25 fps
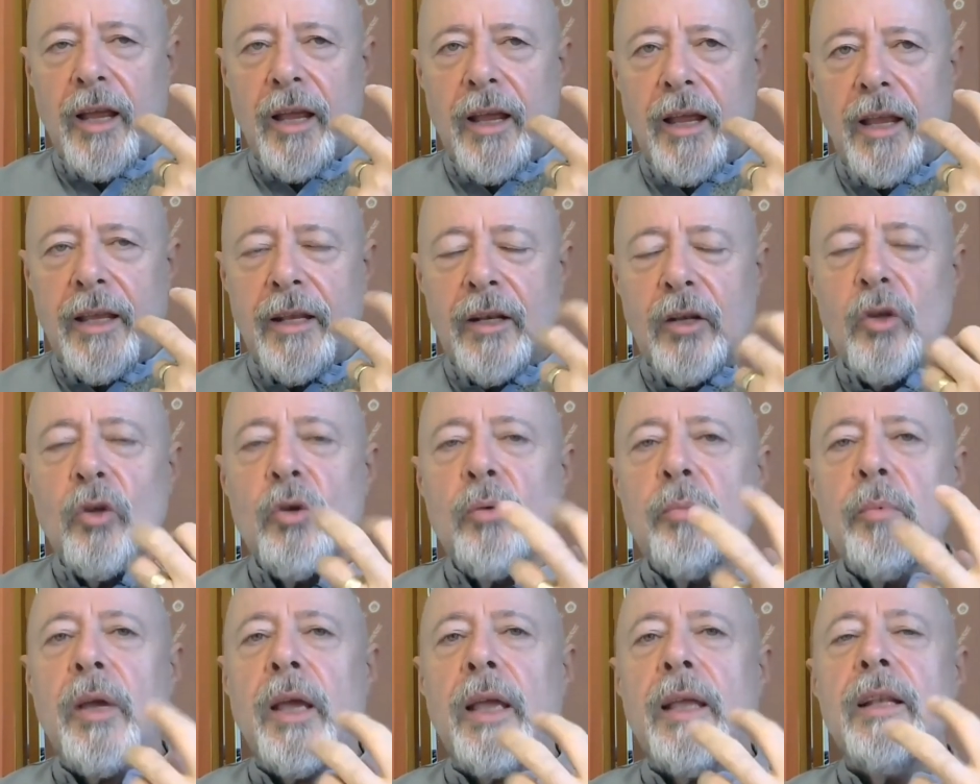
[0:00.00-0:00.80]

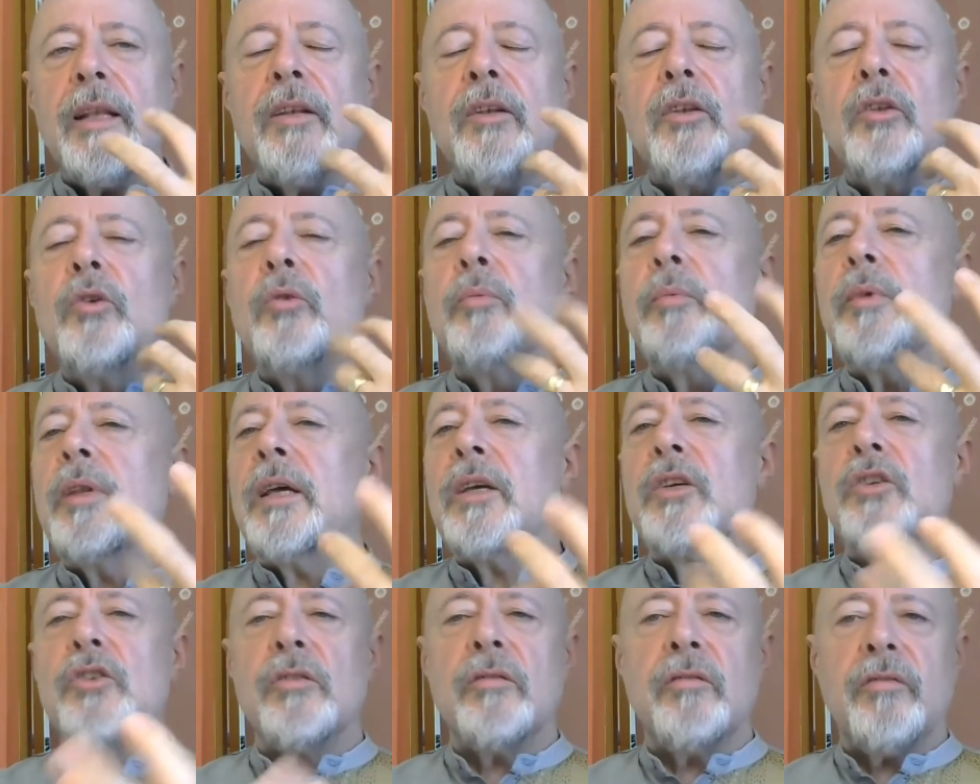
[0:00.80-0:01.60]

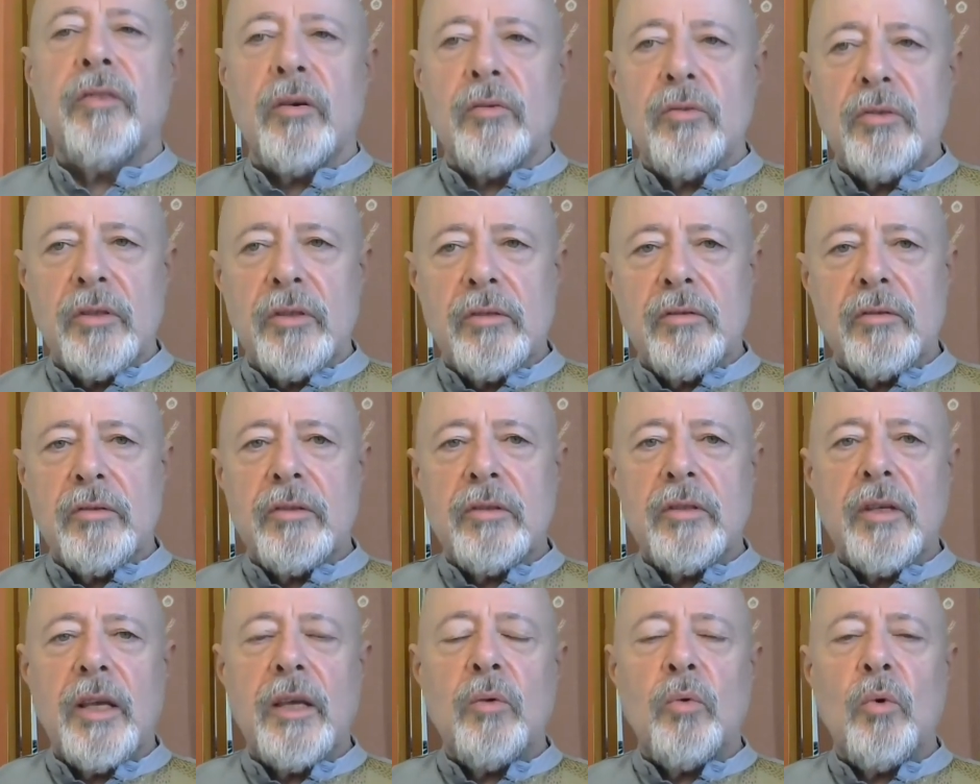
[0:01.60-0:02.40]
illumination
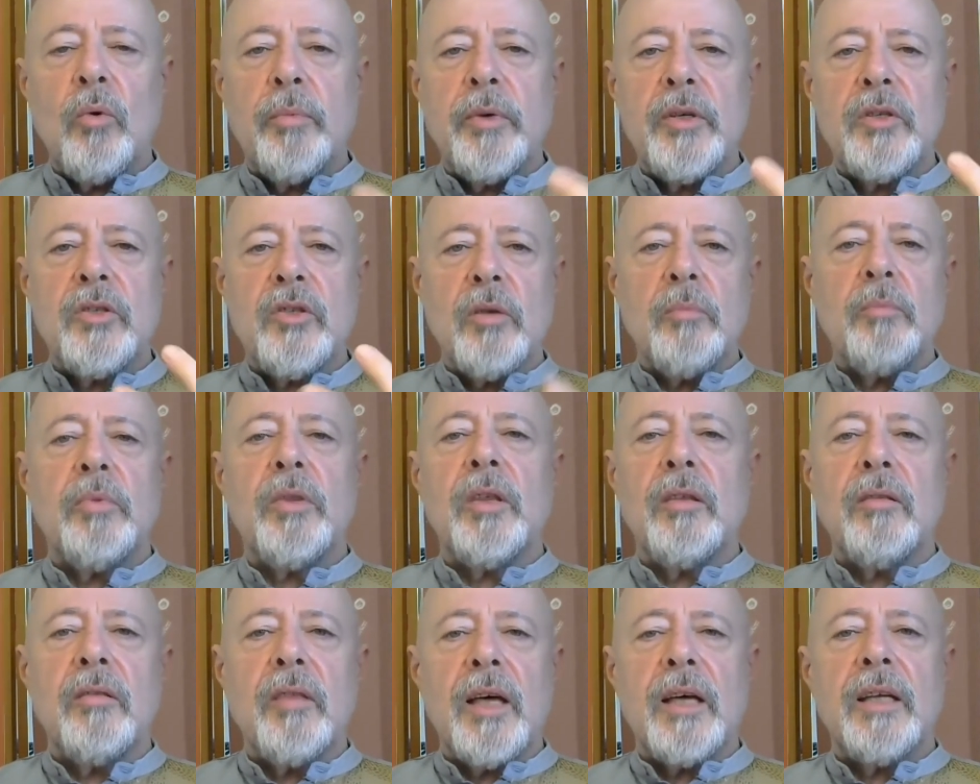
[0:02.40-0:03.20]
focus. It will be
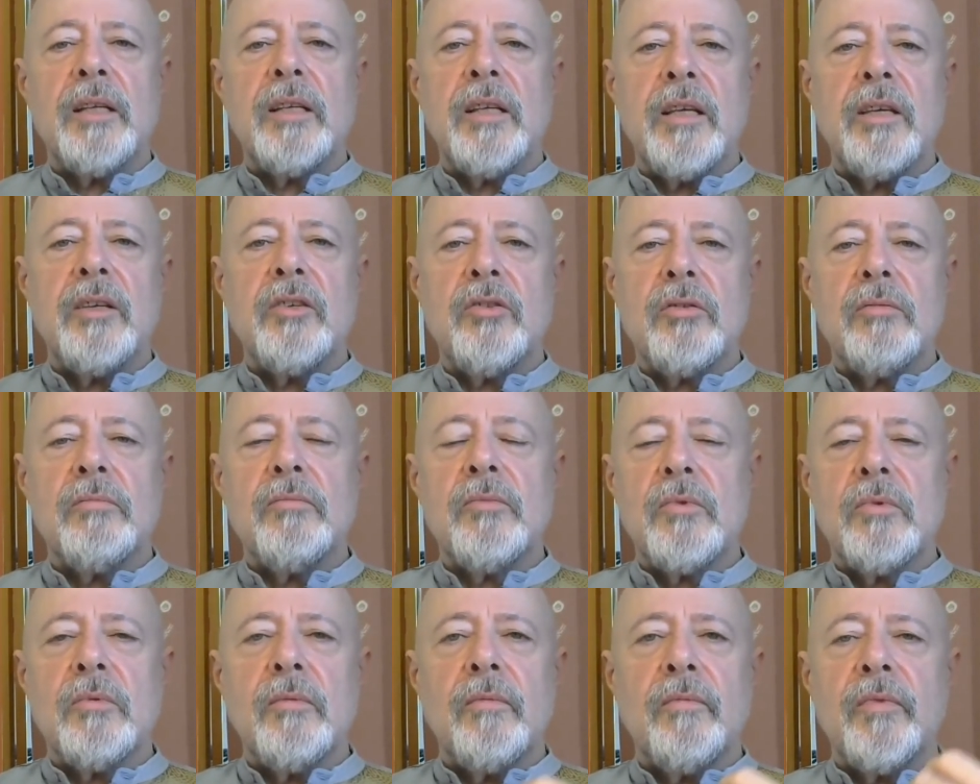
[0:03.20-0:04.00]
something that is
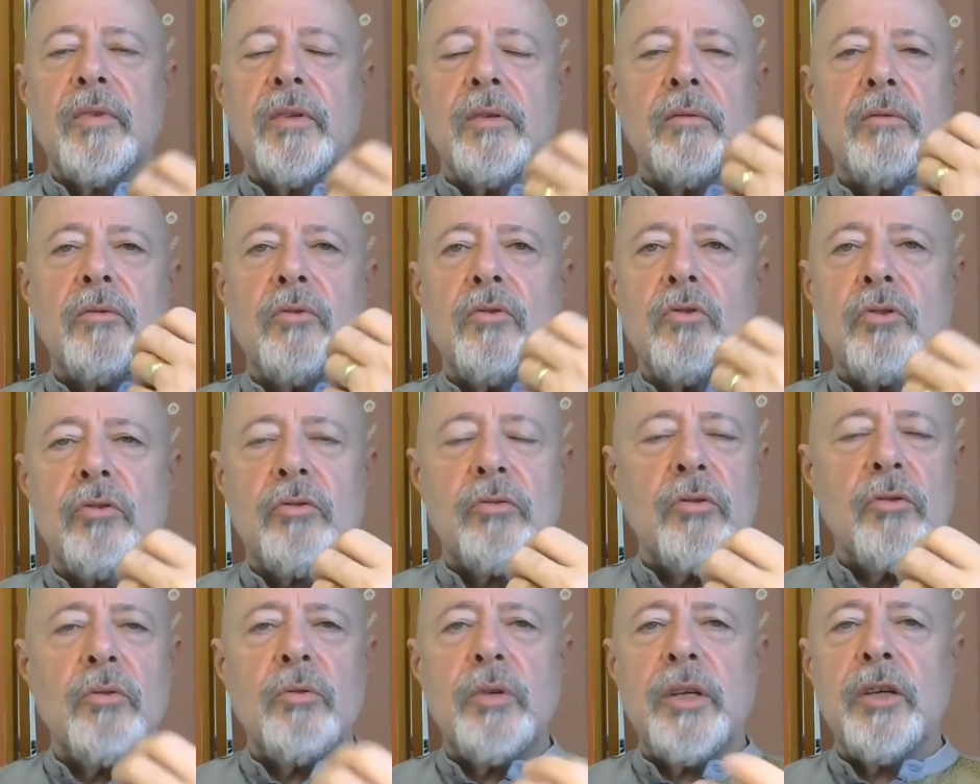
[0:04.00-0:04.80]

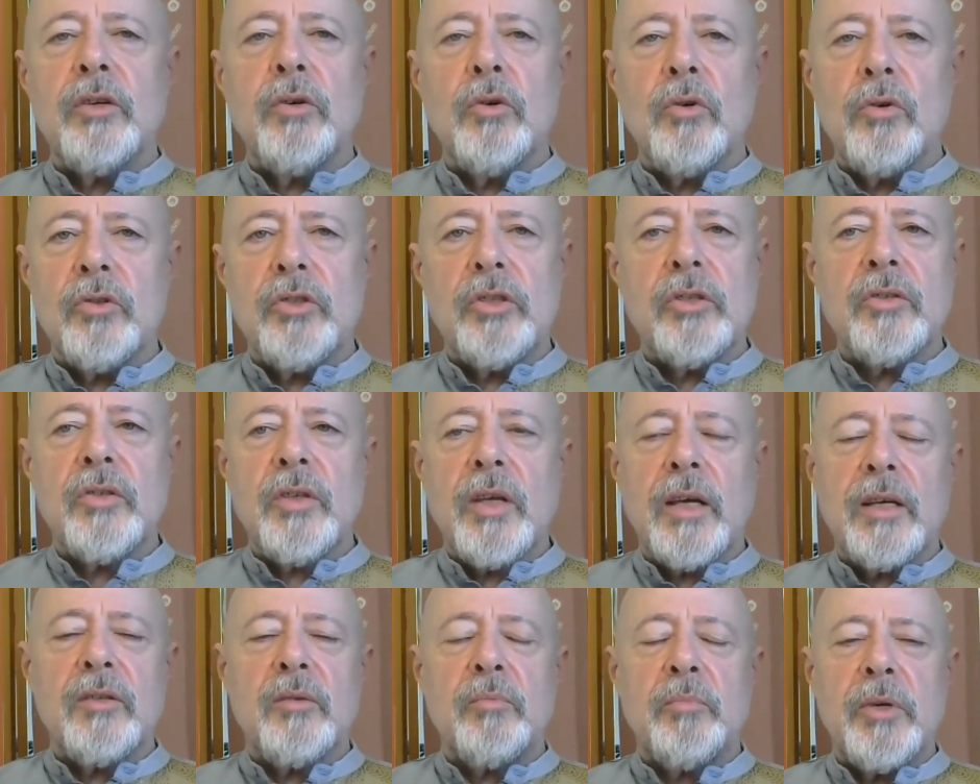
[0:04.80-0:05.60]
truly gorgeous
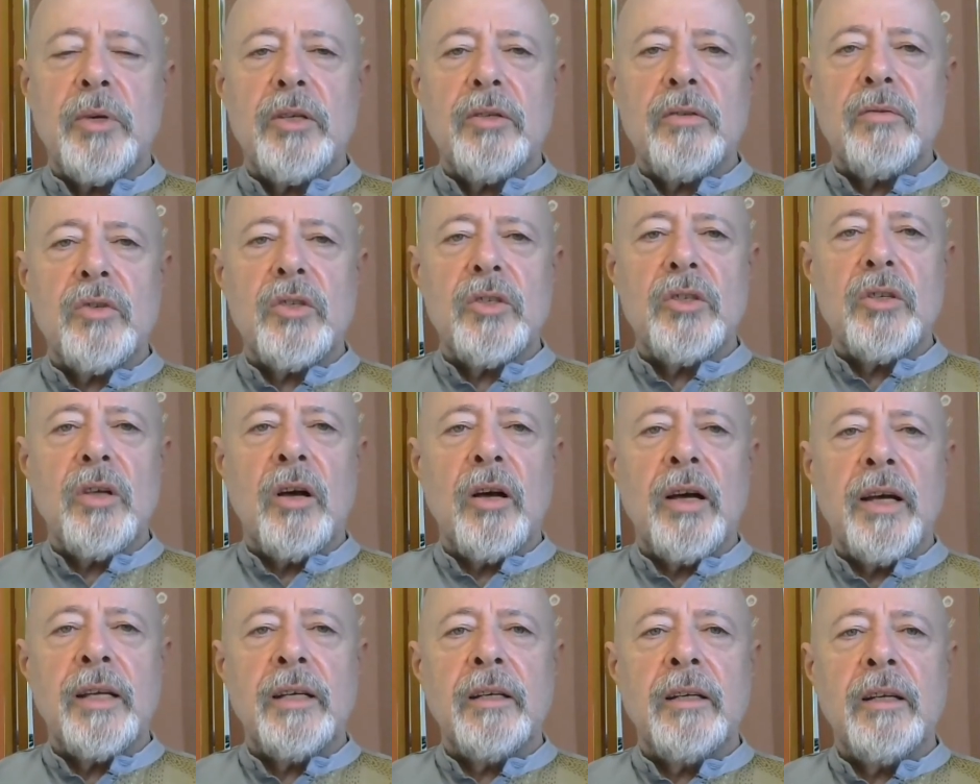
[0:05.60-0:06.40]
as a piece of
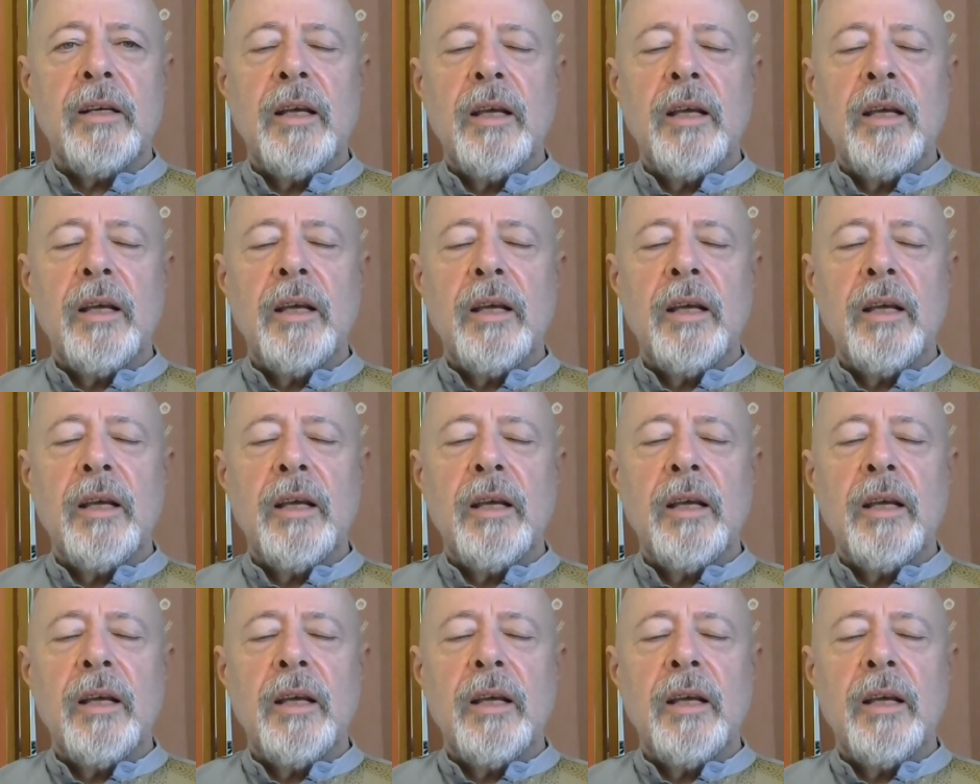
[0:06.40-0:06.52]
design.